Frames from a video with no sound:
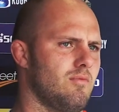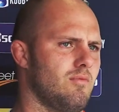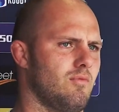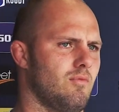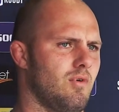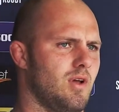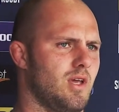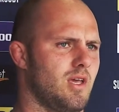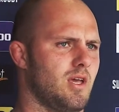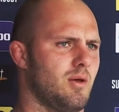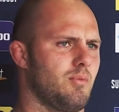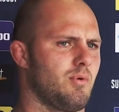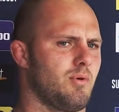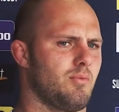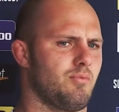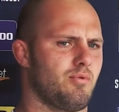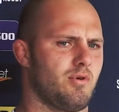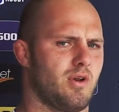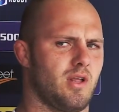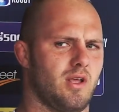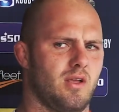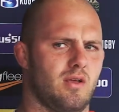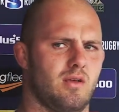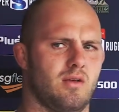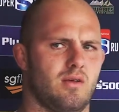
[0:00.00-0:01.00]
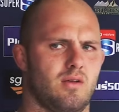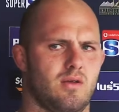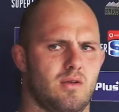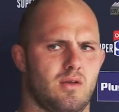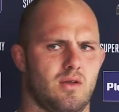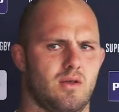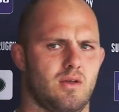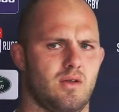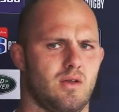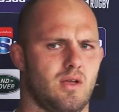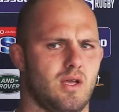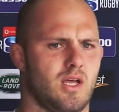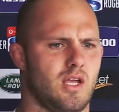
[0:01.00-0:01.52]
We keep it pretty
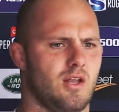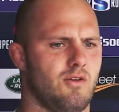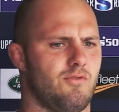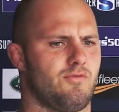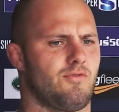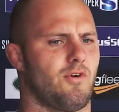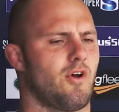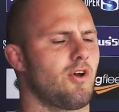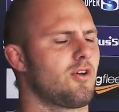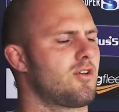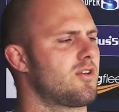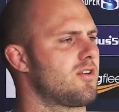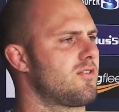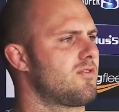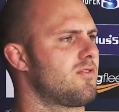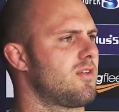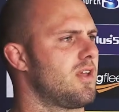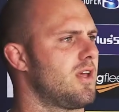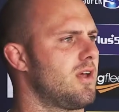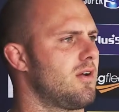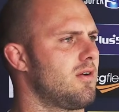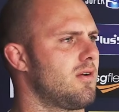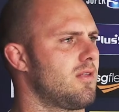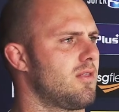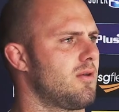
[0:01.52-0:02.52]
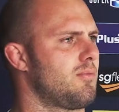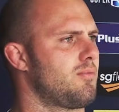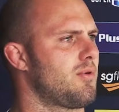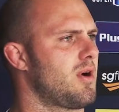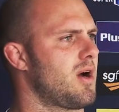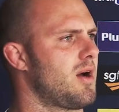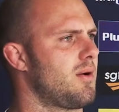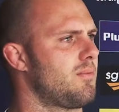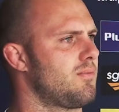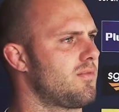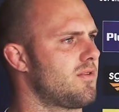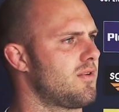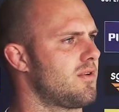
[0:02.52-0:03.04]
in focused here at the
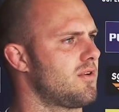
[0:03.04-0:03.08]
Brums